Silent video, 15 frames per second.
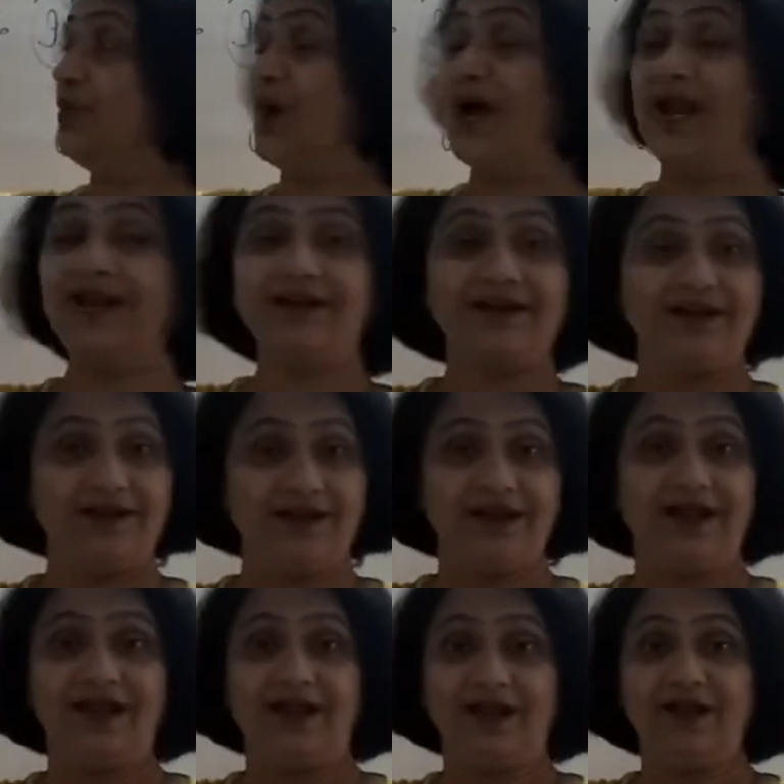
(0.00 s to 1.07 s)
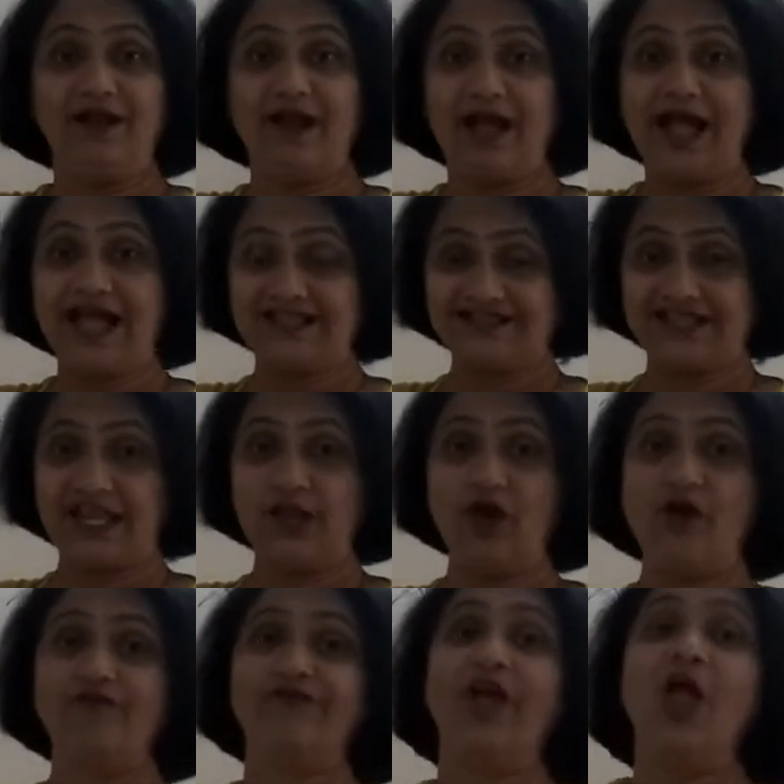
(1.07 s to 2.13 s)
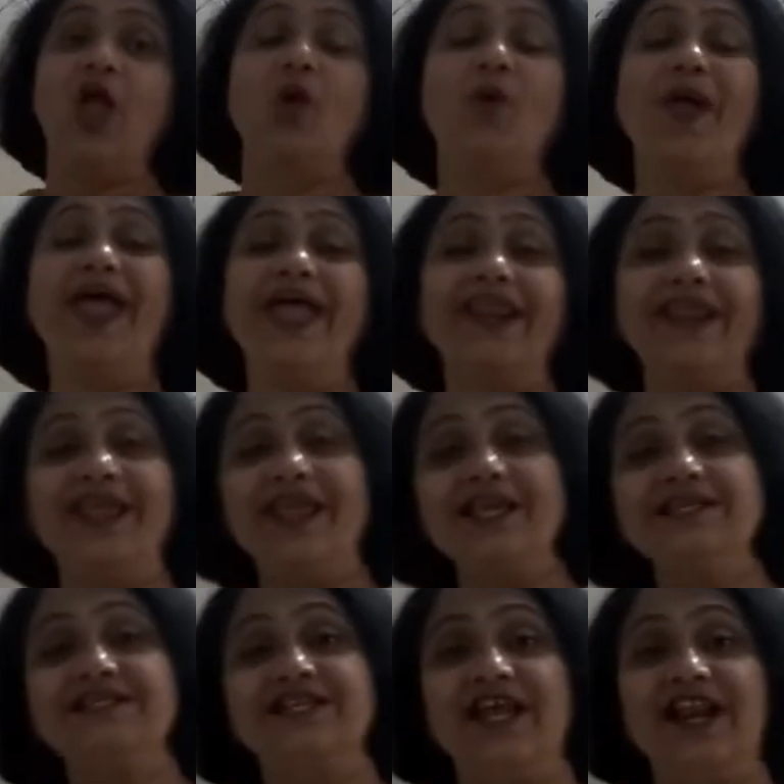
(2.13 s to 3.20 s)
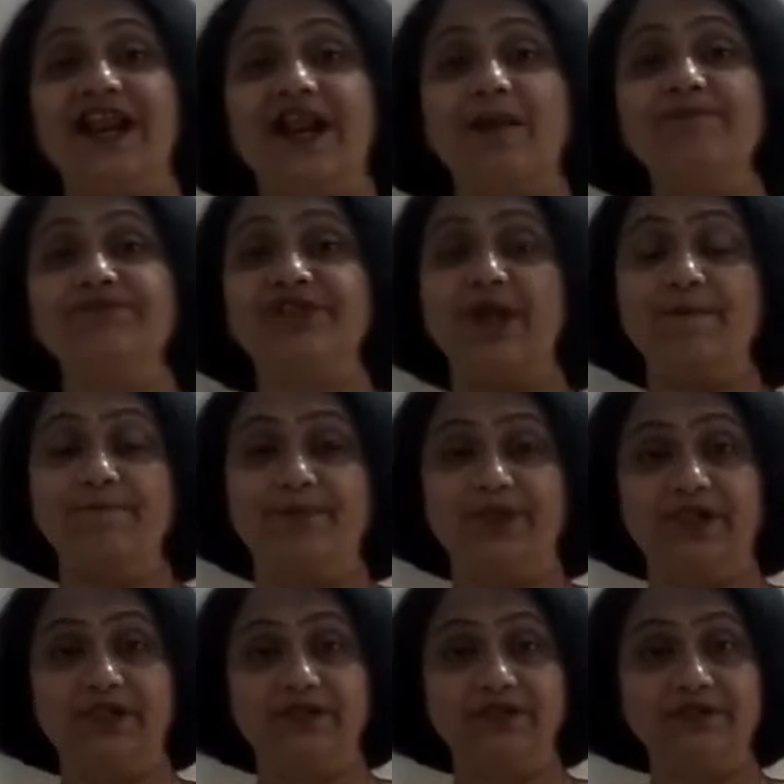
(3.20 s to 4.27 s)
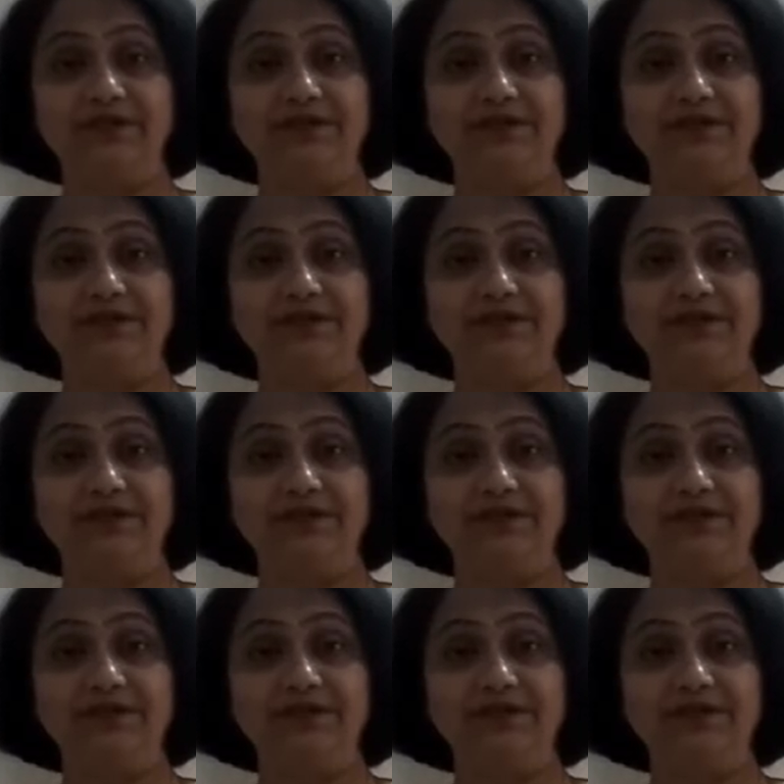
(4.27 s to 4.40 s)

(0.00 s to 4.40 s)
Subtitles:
you are asking of. Where is Jalaram temple?